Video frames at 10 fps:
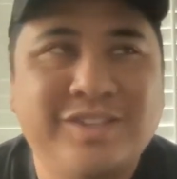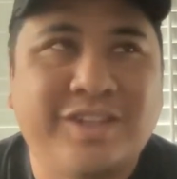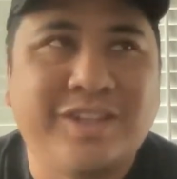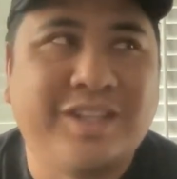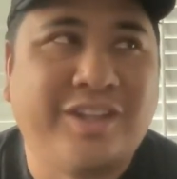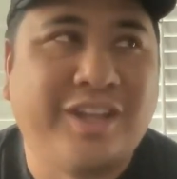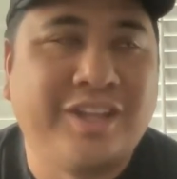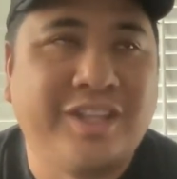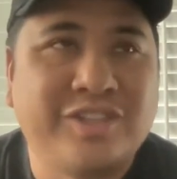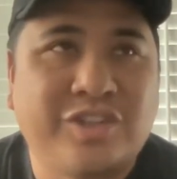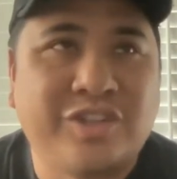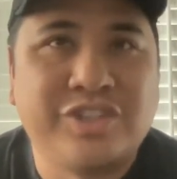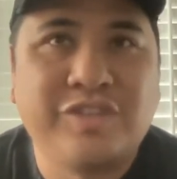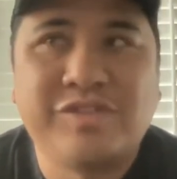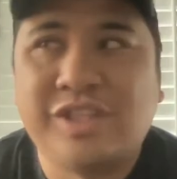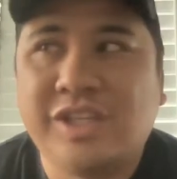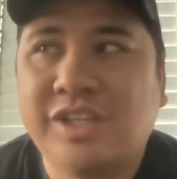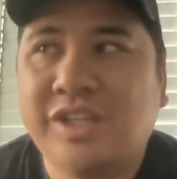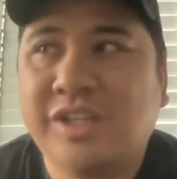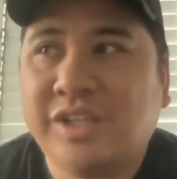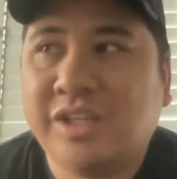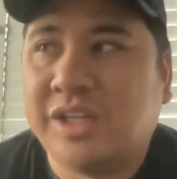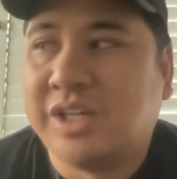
So I think a lot of things started shifting. Yeah.